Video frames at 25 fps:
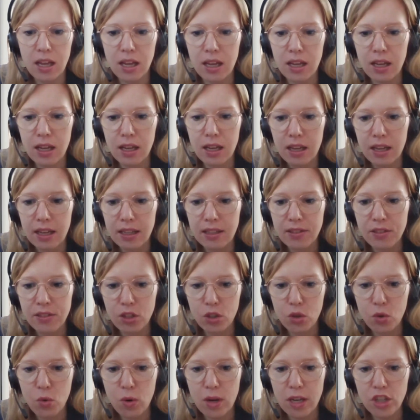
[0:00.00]
It's
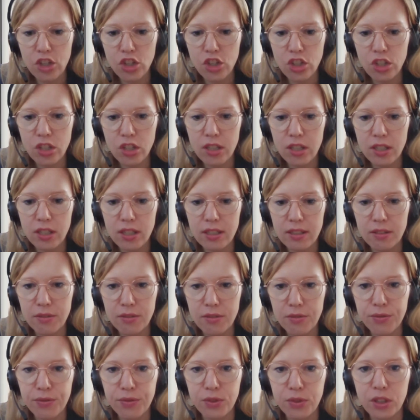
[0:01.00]
a question
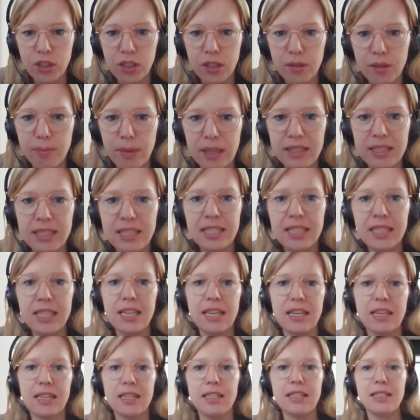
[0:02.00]
for
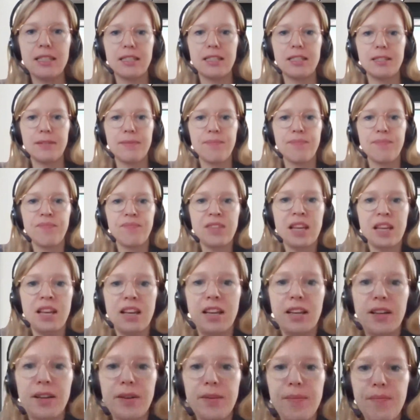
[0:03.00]
Matthias.
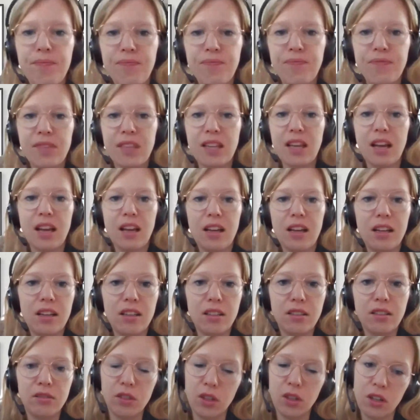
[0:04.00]

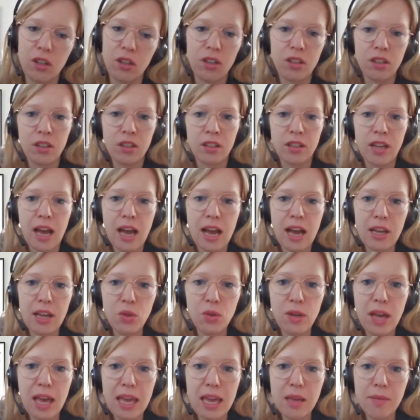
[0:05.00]
Are
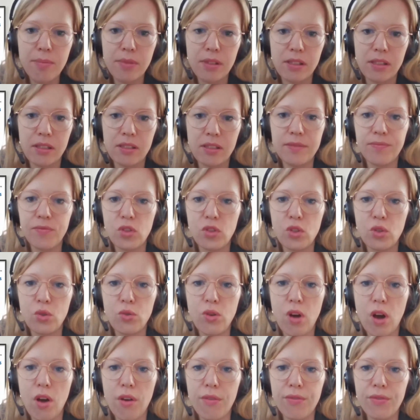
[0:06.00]
you able
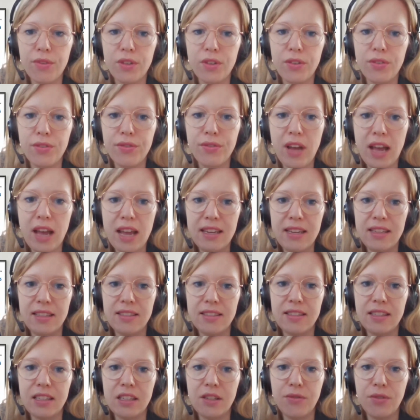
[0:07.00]
to offer
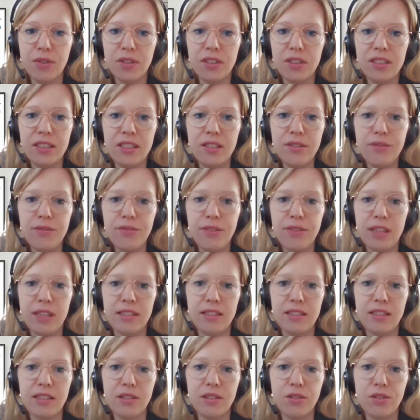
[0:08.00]
financing for the
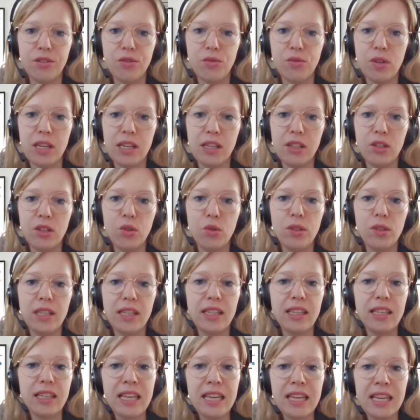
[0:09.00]
defense industry,
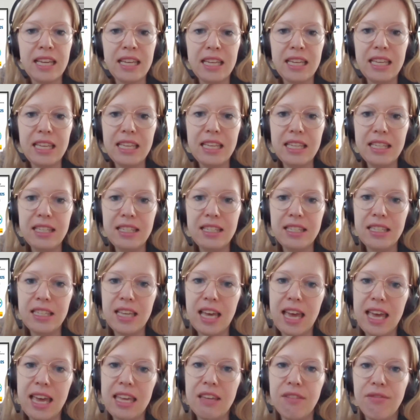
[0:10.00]
including
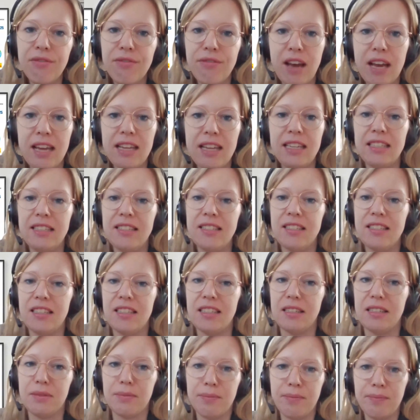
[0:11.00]
ECA
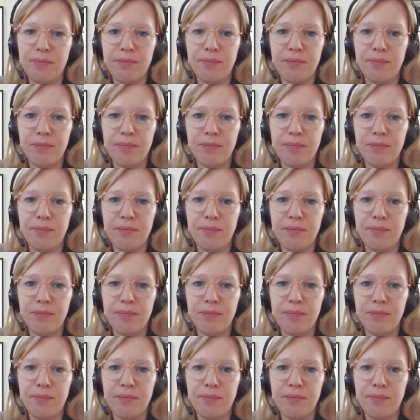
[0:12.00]
financing?